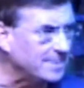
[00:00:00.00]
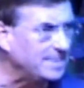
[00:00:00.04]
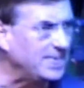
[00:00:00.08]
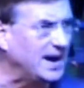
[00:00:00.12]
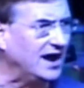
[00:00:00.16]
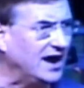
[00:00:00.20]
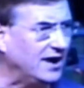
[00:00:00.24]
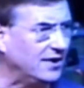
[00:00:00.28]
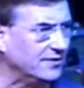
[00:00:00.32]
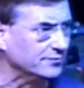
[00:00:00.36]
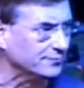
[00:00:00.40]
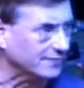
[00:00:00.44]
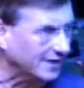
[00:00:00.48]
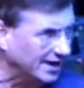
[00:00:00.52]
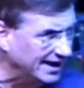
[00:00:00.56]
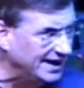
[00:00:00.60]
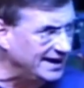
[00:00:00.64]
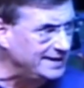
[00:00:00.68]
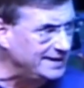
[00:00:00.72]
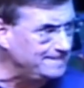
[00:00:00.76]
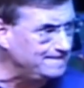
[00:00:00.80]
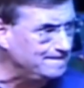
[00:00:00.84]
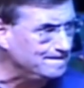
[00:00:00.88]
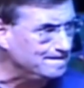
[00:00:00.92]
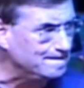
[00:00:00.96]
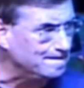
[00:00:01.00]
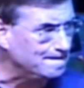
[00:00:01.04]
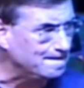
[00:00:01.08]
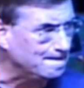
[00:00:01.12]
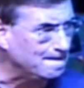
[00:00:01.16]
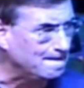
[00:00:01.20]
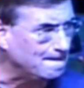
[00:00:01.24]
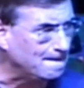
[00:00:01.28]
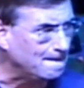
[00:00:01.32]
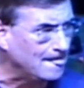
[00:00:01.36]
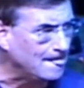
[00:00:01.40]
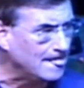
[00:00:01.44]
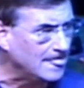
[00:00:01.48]
about, right?
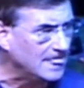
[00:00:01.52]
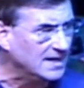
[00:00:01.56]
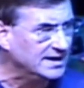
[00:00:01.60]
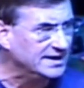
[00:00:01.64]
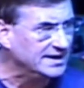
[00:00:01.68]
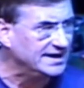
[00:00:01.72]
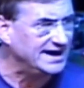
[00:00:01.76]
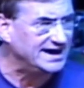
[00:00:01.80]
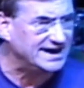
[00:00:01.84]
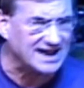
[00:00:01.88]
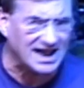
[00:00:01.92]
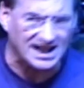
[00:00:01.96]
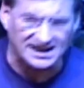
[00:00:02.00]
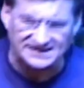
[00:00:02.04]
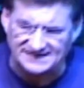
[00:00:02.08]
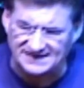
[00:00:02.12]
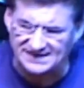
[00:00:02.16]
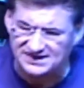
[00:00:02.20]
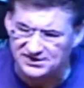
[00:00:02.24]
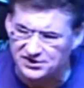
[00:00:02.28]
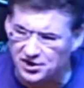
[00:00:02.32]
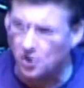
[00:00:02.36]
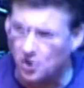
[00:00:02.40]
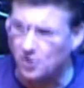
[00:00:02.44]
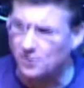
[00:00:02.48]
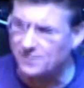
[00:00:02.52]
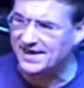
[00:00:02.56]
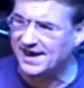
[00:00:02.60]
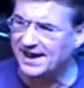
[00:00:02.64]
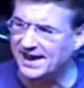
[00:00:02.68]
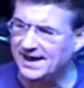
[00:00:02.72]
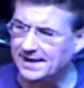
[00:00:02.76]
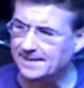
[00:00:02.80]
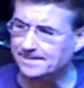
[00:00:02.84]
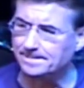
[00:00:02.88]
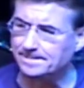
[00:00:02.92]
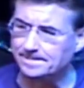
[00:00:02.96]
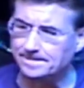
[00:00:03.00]
He got to know
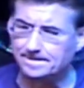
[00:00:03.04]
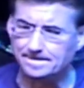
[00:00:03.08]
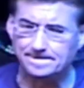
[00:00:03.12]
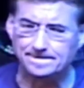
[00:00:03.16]
them.